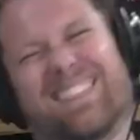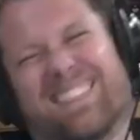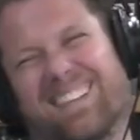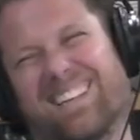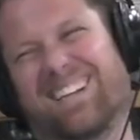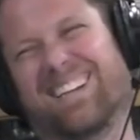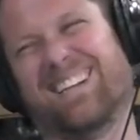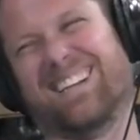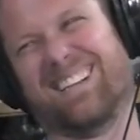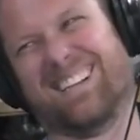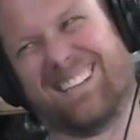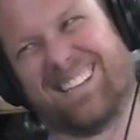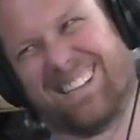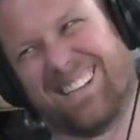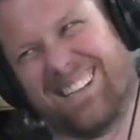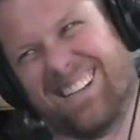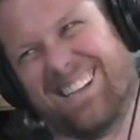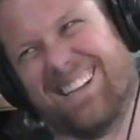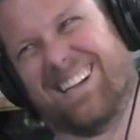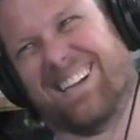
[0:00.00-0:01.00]
that you have to
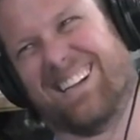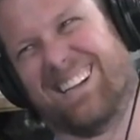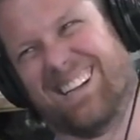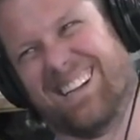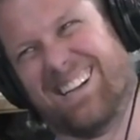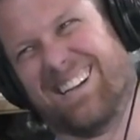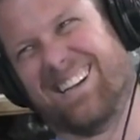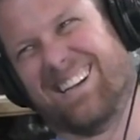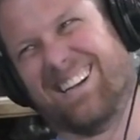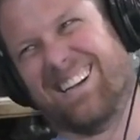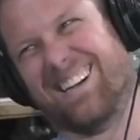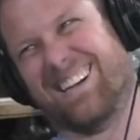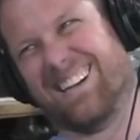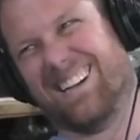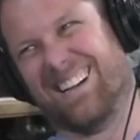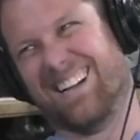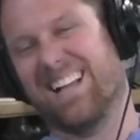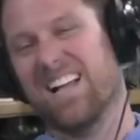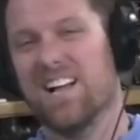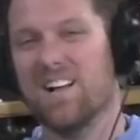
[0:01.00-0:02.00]
do on the
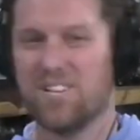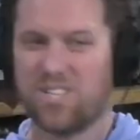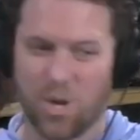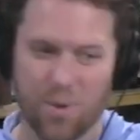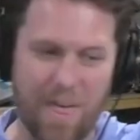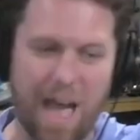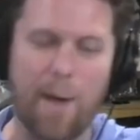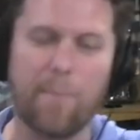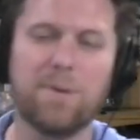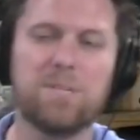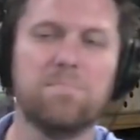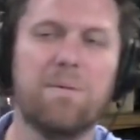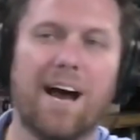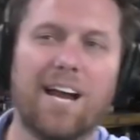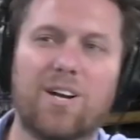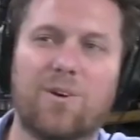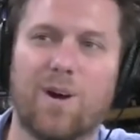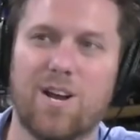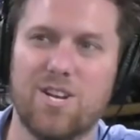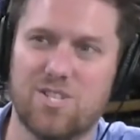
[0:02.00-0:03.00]
alternate side. So that was I my
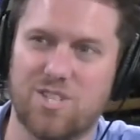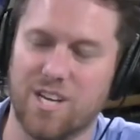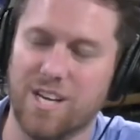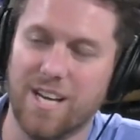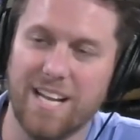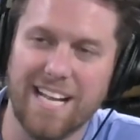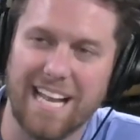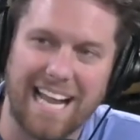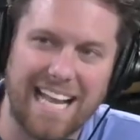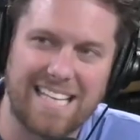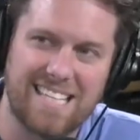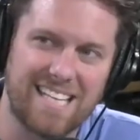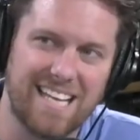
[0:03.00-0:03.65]
question. easy it's, money.